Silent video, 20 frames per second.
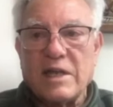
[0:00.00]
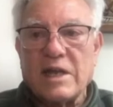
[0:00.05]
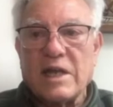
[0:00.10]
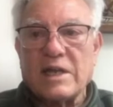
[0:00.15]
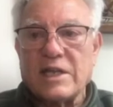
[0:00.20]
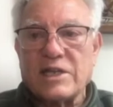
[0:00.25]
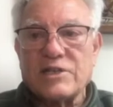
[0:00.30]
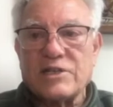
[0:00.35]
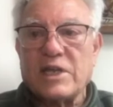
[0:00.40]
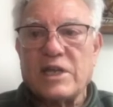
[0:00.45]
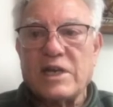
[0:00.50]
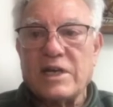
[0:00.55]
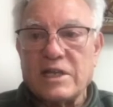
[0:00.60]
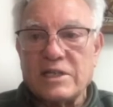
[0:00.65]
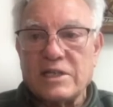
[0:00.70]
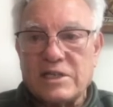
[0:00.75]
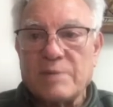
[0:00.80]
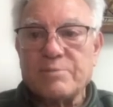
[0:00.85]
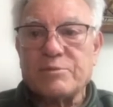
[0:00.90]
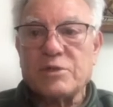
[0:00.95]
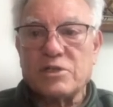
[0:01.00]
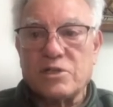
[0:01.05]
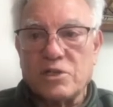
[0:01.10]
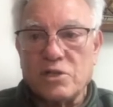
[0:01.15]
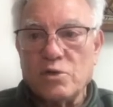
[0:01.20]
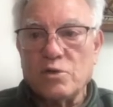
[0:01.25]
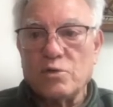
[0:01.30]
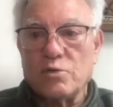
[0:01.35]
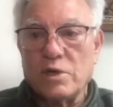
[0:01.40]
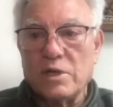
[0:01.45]
against any attempted
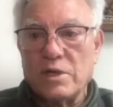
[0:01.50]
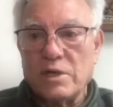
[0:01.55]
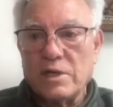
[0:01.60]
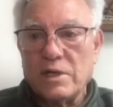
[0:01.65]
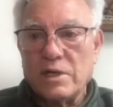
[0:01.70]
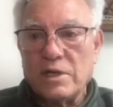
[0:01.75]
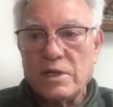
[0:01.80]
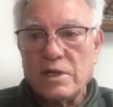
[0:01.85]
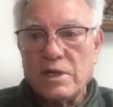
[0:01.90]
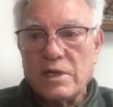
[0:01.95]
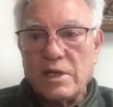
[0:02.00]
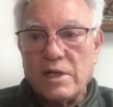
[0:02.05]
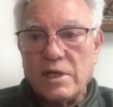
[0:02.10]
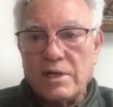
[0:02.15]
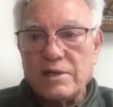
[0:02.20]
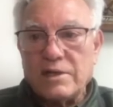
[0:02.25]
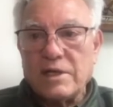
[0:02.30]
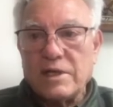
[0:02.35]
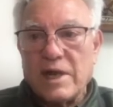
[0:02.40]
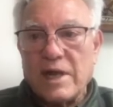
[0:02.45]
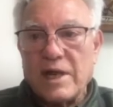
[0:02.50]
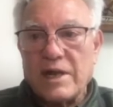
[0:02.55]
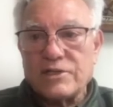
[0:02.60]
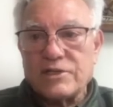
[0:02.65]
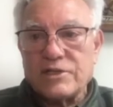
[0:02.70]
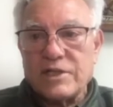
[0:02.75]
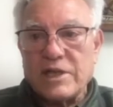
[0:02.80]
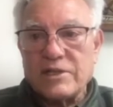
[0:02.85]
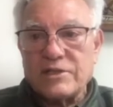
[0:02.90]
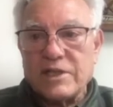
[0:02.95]
coup in the United
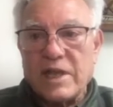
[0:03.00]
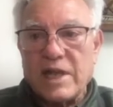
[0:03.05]
States.